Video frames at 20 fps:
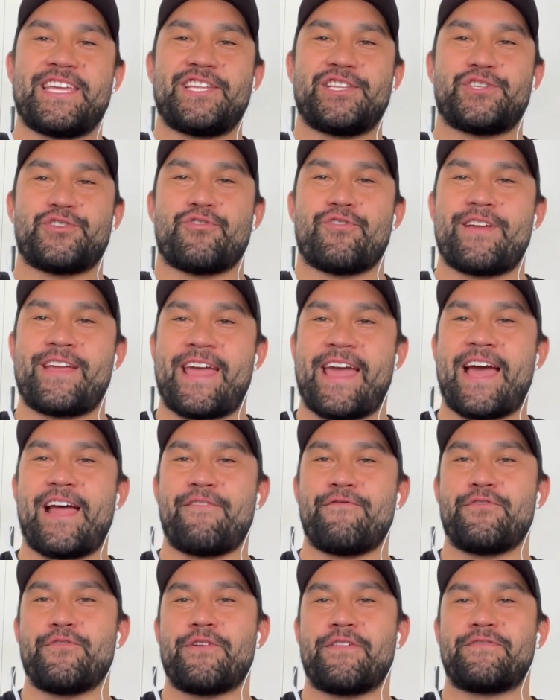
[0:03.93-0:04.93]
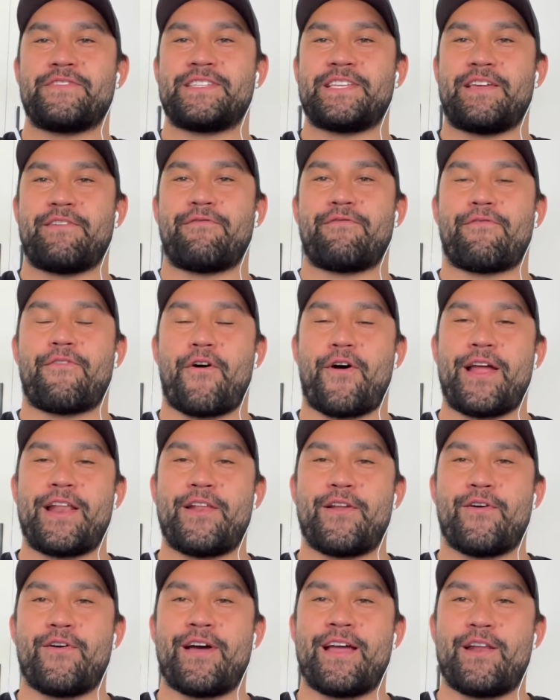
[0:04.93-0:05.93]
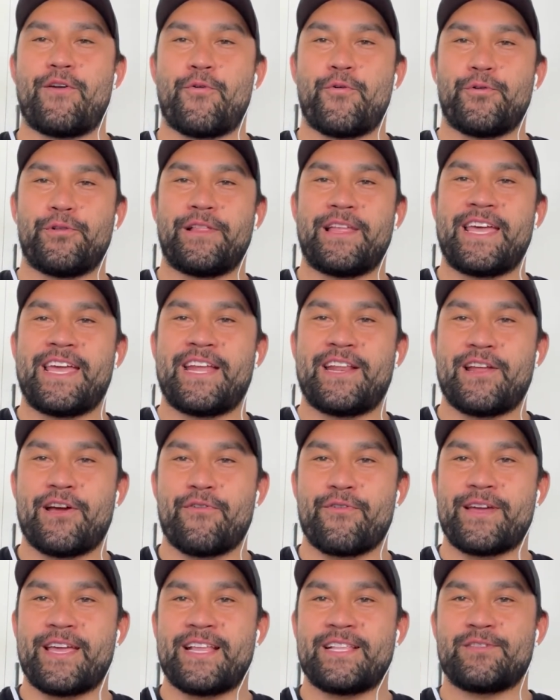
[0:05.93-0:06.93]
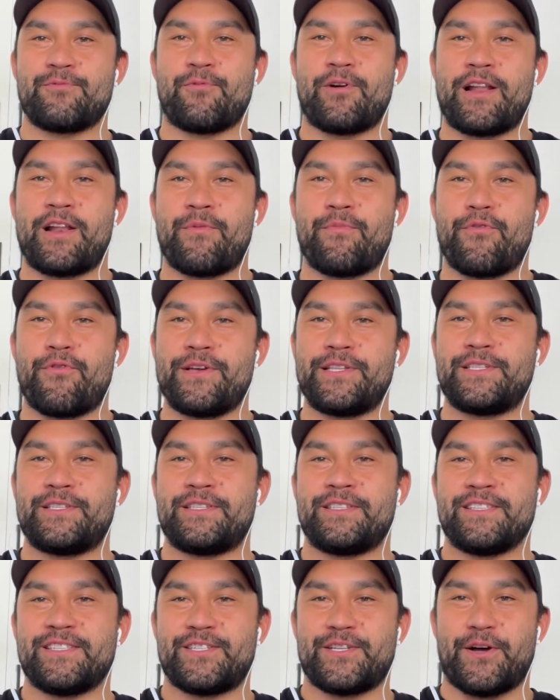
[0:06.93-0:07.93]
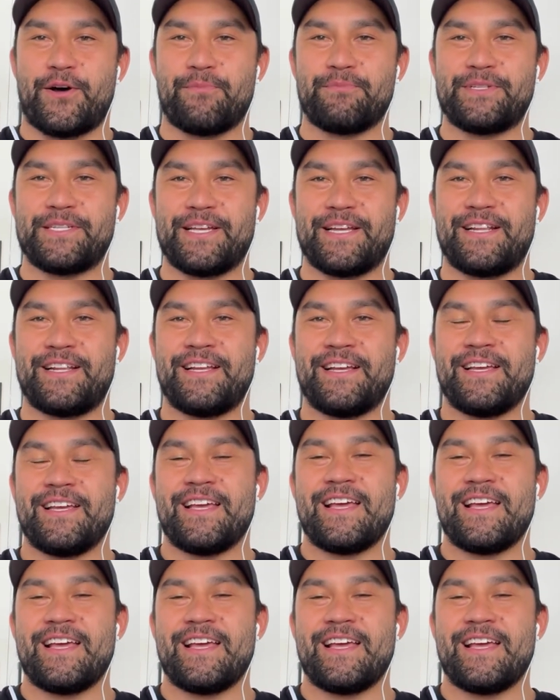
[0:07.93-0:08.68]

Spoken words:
injury out of UFC Fight Night Orlando against Wonderboy Thompson.